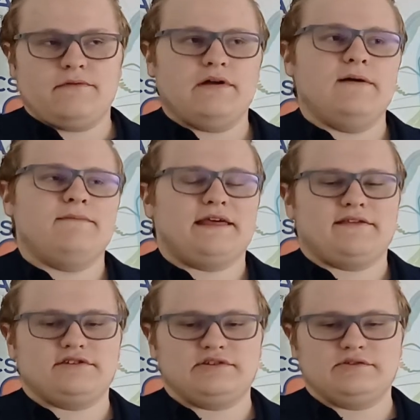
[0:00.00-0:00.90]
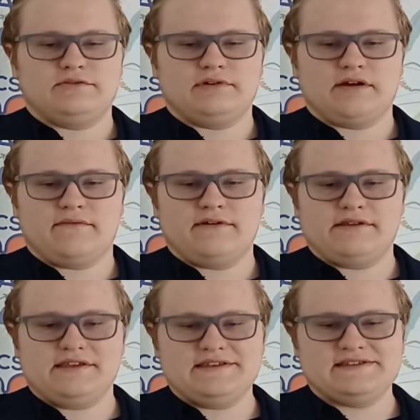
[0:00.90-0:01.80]
a plan to recover
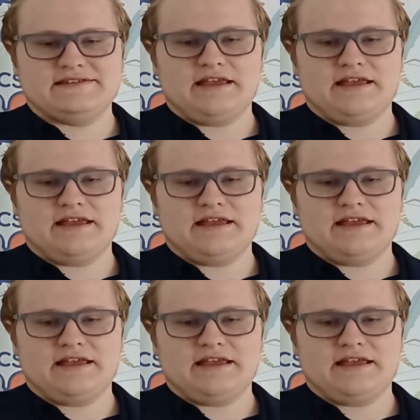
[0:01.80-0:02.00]
these